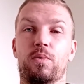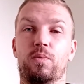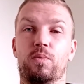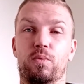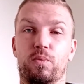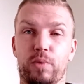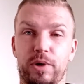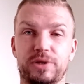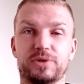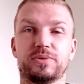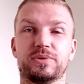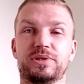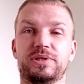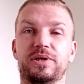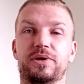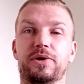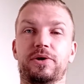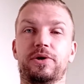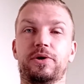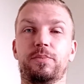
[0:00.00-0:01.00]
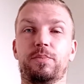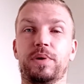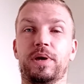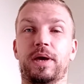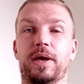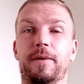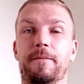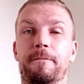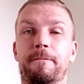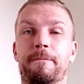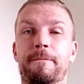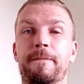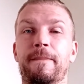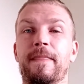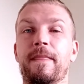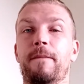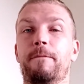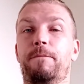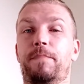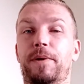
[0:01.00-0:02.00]
Which was he going to be?
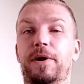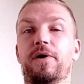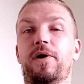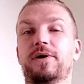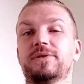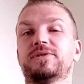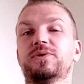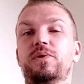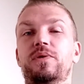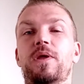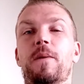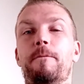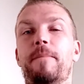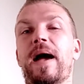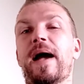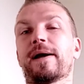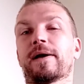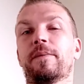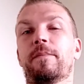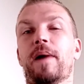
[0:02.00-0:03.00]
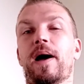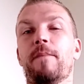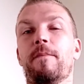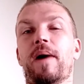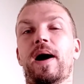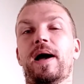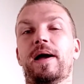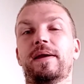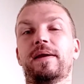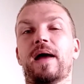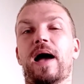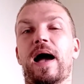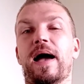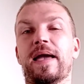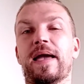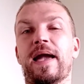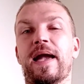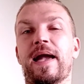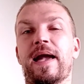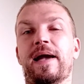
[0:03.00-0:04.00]
But also in the back of my mind, I
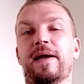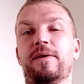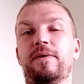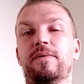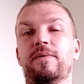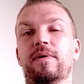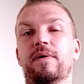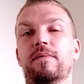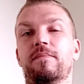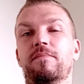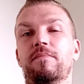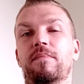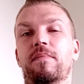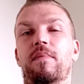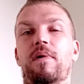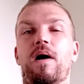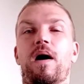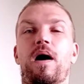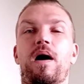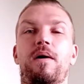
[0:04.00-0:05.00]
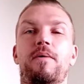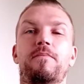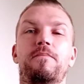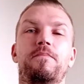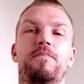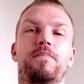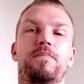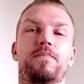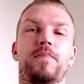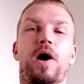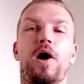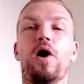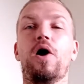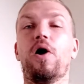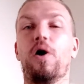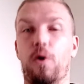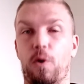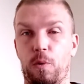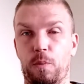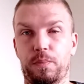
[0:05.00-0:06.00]
had a
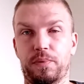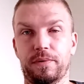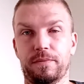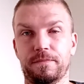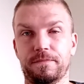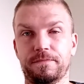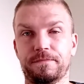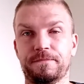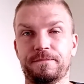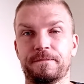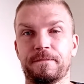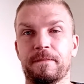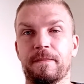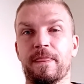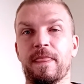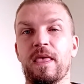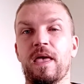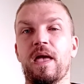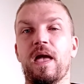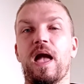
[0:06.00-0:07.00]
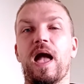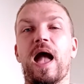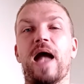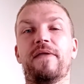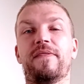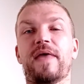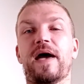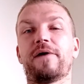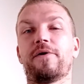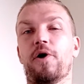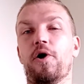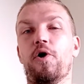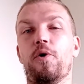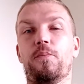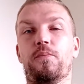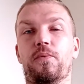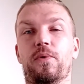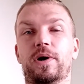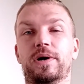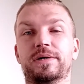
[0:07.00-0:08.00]
hope. And that
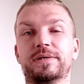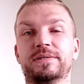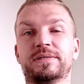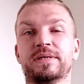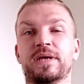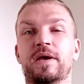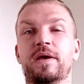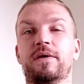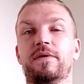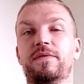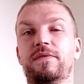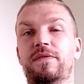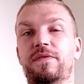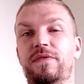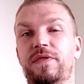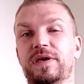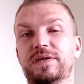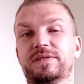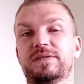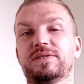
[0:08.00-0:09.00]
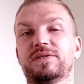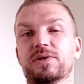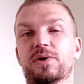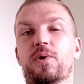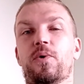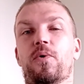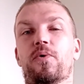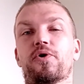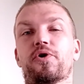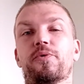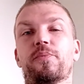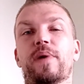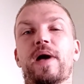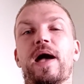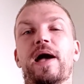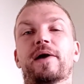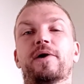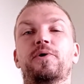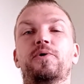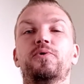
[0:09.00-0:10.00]
hope was, this is a
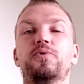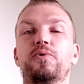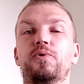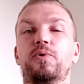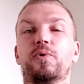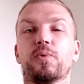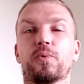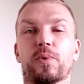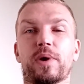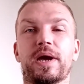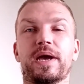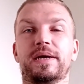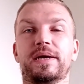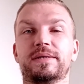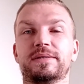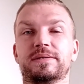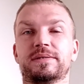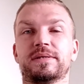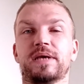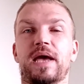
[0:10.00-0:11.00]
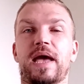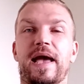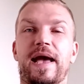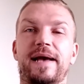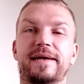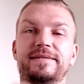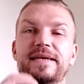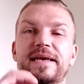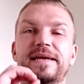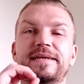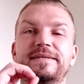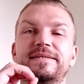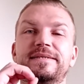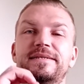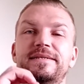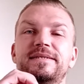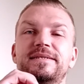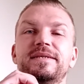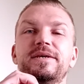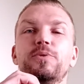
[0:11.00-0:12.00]
quarterback who grades as a
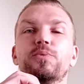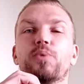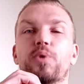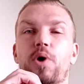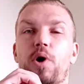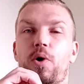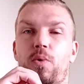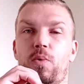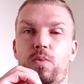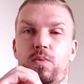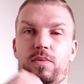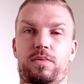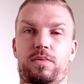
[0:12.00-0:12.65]
0